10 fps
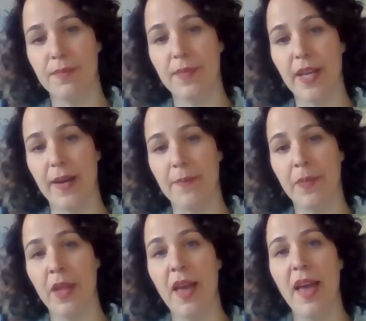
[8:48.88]
yeah.
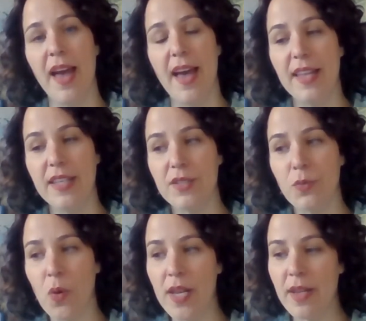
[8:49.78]
And
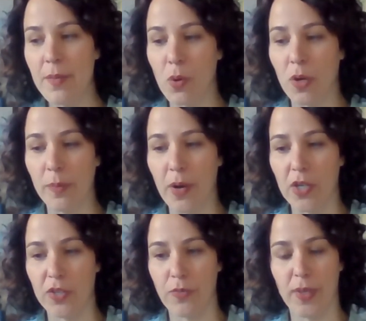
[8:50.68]
one important
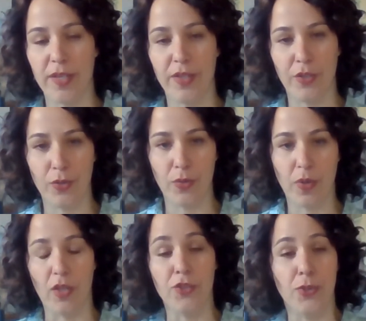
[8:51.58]
part of what you
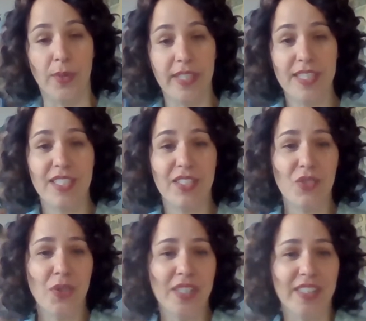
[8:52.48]
all do, at least
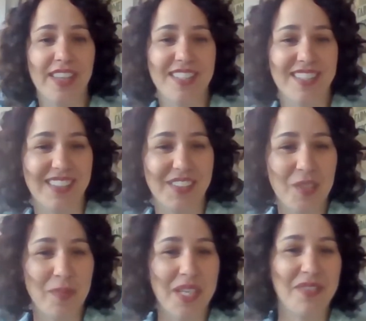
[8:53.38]
historically, this is a
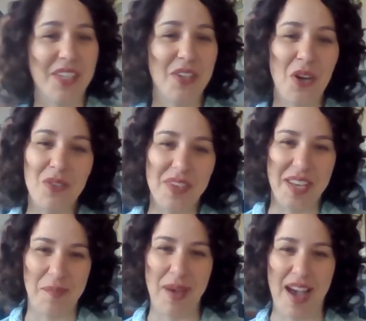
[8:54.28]
little bit of a COVID
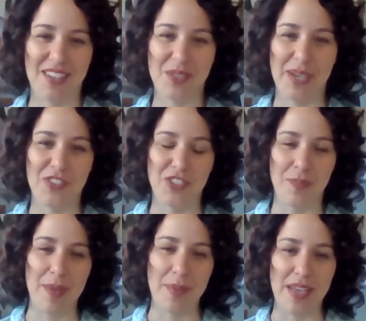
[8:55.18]
impact question
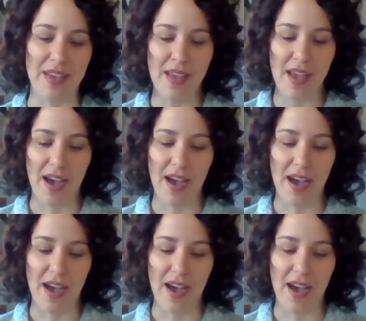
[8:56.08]
maybe,